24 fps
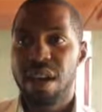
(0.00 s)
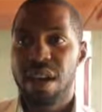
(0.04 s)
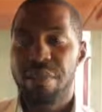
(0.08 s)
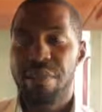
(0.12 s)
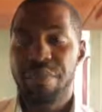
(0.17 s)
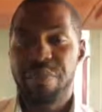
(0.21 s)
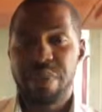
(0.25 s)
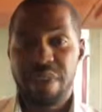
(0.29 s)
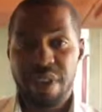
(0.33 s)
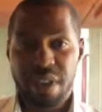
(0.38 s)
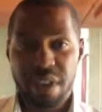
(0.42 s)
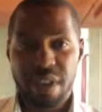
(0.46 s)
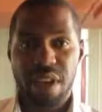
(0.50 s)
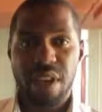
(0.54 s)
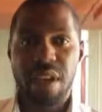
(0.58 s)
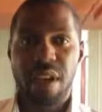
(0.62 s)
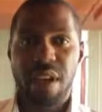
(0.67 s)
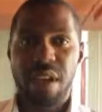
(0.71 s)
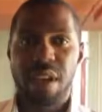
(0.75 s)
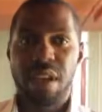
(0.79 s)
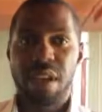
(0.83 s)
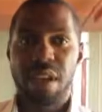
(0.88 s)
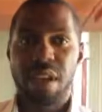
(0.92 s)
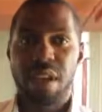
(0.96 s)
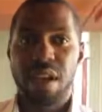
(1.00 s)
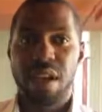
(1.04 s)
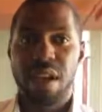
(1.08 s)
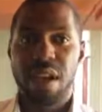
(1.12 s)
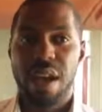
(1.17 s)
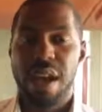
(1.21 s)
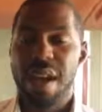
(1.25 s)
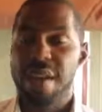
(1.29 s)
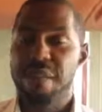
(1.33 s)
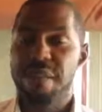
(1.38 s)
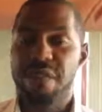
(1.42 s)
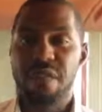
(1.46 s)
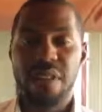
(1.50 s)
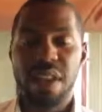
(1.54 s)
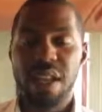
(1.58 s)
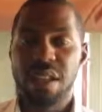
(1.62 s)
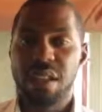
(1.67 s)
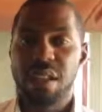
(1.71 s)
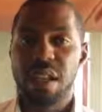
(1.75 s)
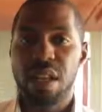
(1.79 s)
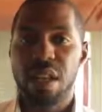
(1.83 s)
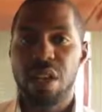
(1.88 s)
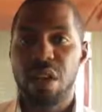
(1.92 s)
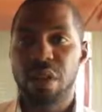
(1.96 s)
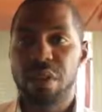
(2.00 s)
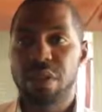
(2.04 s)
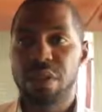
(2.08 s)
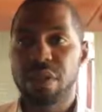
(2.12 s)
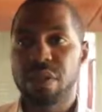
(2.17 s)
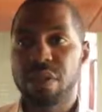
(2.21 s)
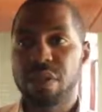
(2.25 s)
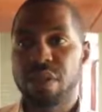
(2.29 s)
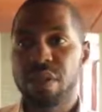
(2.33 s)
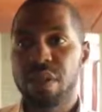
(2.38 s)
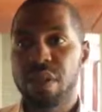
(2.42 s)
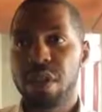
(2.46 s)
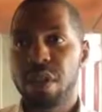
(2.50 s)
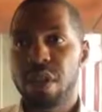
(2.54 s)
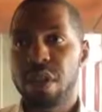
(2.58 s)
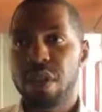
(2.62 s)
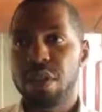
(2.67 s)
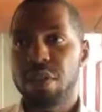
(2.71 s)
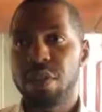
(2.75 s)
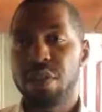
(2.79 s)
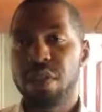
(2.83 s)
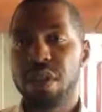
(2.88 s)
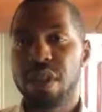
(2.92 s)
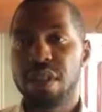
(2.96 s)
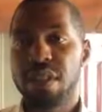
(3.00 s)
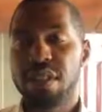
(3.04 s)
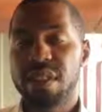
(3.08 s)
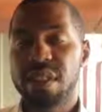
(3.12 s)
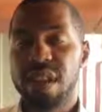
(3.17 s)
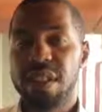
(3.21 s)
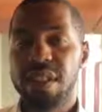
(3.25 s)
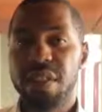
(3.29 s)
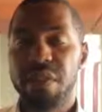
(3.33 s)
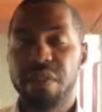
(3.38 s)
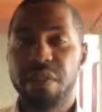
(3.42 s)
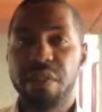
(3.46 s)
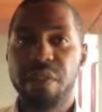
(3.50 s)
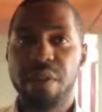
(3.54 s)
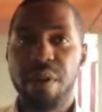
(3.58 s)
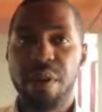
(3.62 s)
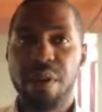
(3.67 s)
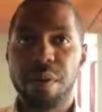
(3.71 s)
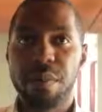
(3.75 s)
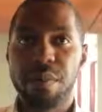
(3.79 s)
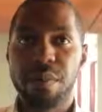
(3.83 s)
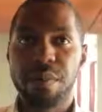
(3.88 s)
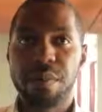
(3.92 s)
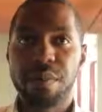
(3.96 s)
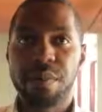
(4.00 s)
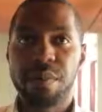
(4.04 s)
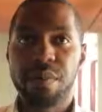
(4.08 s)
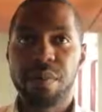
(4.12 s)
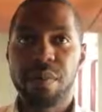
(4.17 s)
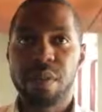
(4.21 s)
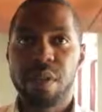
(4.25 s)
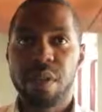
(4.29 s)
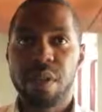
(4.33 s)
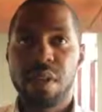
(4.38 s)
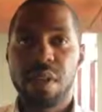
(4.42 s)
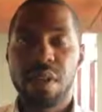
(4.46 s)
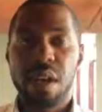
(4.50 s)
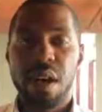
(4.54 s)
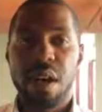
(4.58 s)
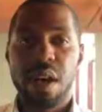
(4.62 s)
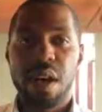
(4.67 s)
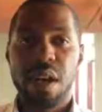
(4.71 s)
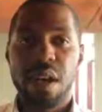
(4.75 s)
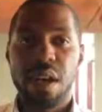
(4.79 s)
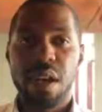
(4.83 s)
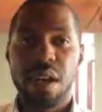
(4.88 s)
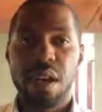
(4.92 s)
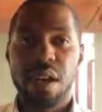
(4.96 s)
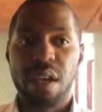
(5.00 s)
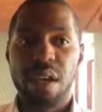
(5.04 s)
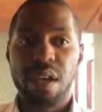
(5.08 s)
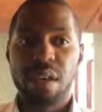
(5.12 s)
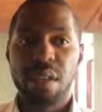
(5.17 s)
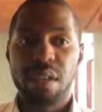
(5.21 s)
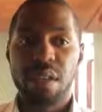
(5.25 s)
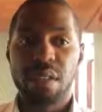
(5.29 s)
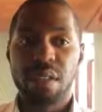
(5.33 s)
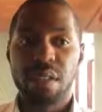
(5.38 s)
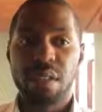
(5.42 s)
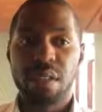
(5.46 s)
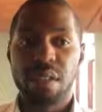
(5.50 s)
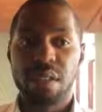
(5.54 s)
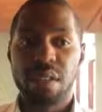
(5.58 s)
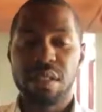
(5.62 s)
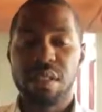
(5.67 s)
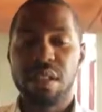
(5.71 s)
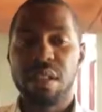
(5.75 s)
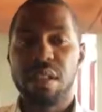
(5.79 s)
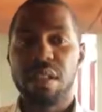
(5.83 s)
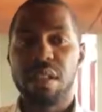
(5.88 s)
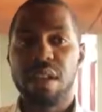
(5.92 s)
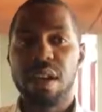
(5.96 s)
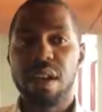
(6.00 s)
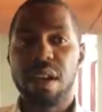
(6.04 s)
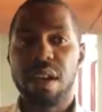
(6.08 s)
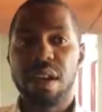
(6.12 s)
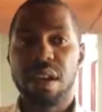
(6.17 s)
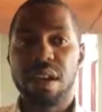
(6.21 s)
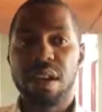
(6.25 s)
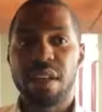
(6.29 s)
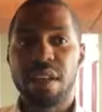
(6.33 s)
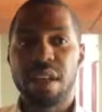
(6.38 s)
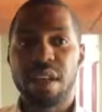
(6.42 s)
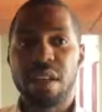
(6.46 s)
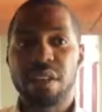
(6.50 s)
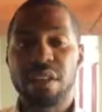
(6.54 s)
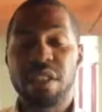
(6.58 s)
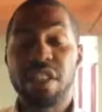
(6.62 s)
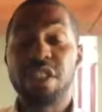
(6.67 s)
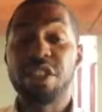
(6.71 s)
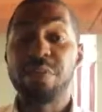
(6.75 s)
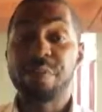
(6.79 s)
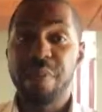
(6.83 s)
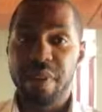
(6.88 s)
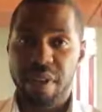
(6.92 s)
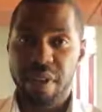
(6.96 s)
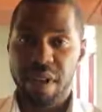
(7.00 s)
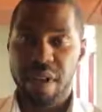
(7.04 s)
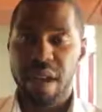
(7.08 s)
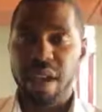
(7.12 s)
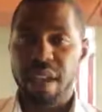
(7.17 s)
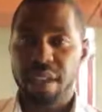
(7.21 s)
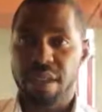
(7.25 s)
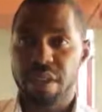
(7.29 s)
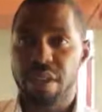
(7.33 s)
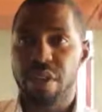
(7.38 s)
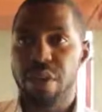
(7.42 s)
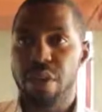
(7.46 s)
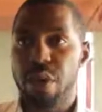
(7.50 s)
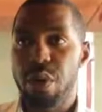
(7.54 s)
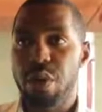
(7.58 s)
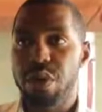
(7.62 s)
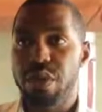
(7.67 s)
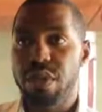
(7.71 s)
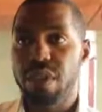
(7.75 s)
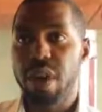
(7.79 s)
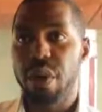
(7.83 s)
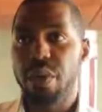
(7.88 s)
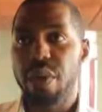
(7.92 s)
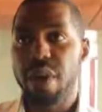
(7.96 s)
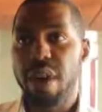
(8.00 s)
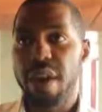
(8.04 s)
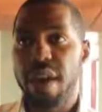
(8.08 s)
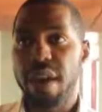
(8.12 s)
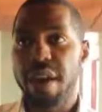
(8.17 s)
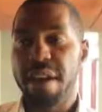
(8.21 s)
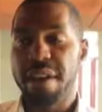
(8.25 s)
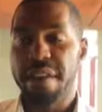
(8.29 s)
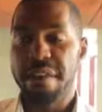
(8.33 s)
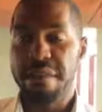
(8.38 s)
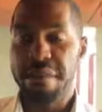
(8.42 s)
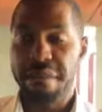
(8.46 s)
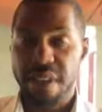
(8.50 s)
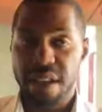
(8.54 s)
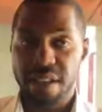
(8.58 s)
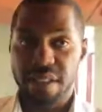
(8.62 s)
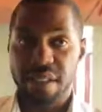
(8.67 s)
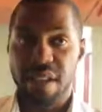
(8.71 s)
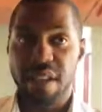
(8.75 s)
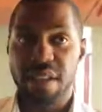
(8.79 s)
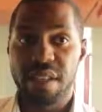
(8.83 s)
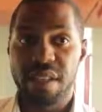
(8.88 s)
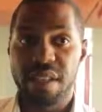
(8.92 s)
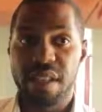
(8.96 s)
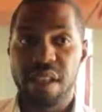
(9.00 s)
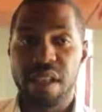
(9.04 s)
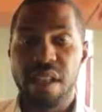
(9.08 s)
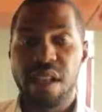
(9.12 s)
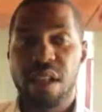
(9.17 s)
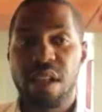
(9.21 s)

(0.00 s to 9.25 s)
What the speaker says: being here. I've learned a lot today, starting from the speakers, those that we are invited,